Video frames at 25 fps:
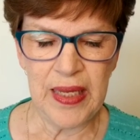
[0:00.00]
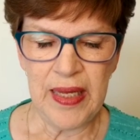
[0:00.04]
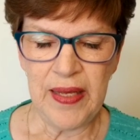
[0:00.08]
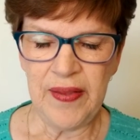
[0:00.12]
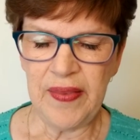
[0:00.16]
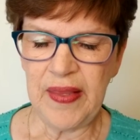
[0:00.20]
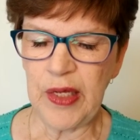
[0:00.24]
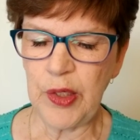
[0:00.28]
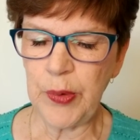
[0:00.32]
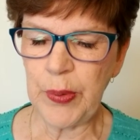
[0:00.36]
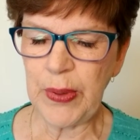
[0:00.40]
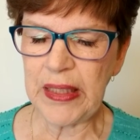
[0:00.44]

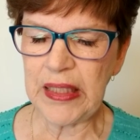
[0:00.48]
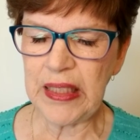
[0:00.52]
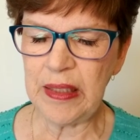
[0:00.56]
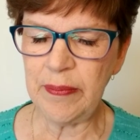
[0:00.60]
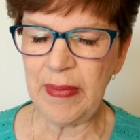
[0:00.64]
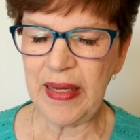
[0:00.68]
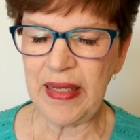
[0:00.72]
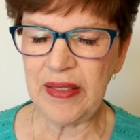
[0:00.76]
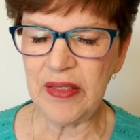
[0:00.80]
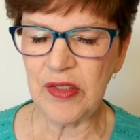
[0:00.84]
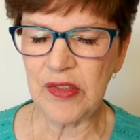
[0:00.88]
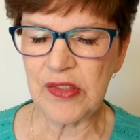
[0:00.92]
They quickly
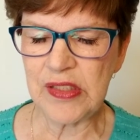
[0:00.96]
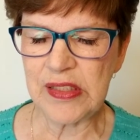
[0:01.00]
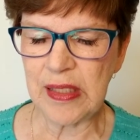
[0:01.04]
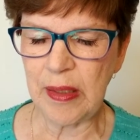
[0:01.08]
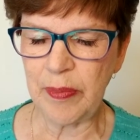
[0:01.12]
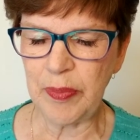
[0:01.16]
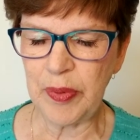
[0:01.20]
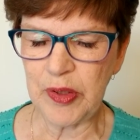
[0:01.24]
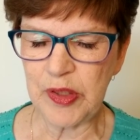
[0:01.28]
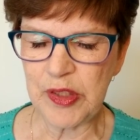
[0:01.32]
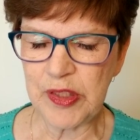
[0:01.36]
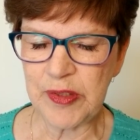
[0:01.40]
made their
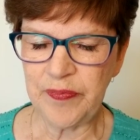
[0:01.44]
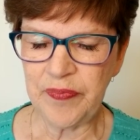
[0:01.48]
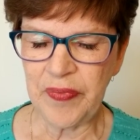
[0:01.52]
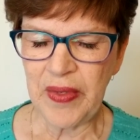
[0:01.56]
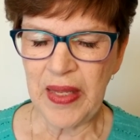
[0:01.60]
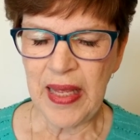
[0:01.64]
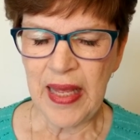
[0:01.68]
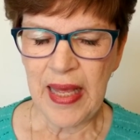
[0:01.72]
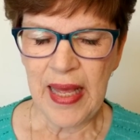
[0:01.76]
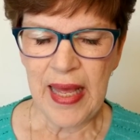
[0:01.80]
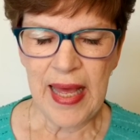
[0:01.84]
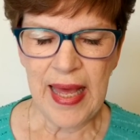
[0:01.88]
suppers
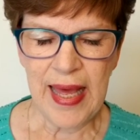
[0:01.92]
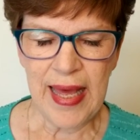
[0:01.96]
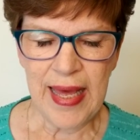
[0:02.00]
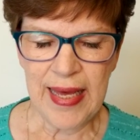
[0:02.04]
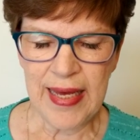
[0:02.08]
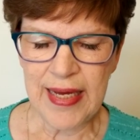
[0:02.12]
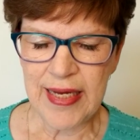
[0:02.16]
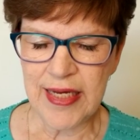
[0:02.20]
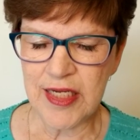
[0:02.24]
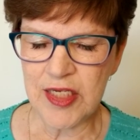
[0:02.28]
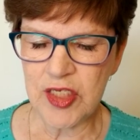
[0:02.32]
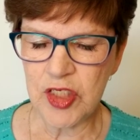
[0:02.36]

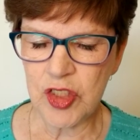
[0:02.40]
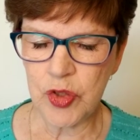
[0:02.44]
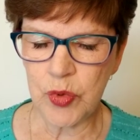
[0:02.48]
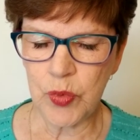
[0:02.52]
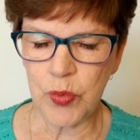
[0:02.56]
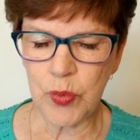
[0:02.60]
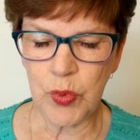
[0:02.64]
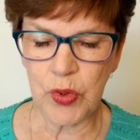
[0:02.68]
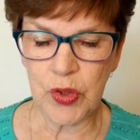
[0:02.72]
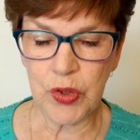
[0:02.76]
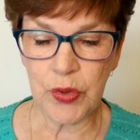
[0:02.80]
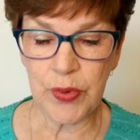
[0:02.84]
and
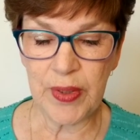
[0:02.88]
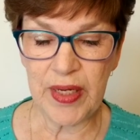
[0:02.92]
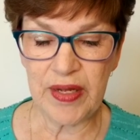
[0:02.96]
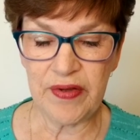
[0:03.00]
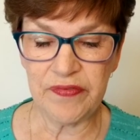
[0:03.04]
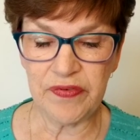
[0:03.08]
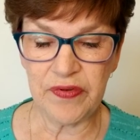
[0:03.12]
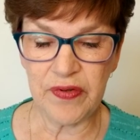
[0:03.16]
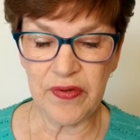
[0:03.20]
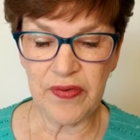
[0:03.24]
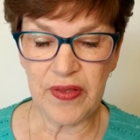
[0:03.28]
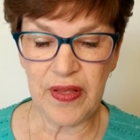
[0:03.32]
were
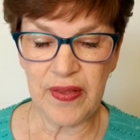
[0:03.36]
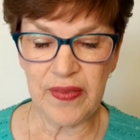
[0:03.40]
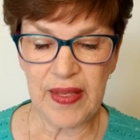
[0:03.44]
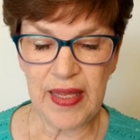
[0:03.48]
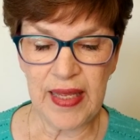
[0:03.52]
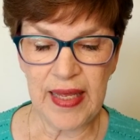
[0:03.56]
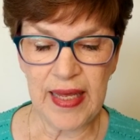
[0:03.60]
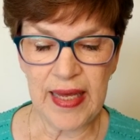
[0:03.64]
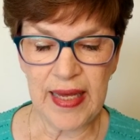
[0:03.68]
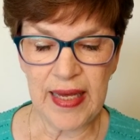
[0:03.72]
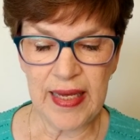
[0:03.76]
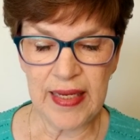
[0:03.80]
grateful that they
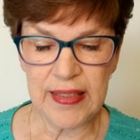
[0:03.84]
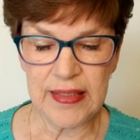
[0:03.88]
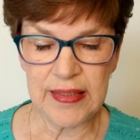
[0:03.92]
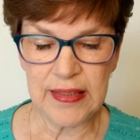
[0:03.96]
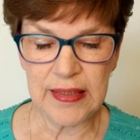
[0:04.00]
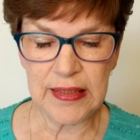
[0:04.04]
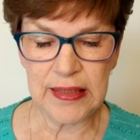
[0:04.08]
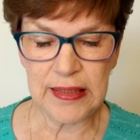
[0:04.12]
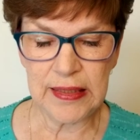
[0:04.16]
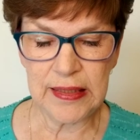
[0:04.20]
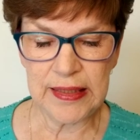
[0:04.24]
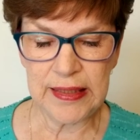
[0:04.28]
had
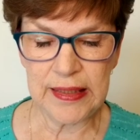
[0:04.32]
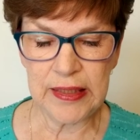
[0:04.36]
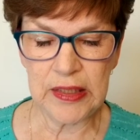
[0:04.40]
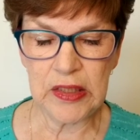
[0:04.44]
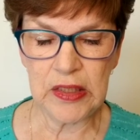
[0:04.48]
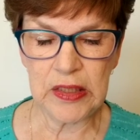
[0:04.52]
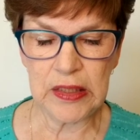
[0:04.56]
clear,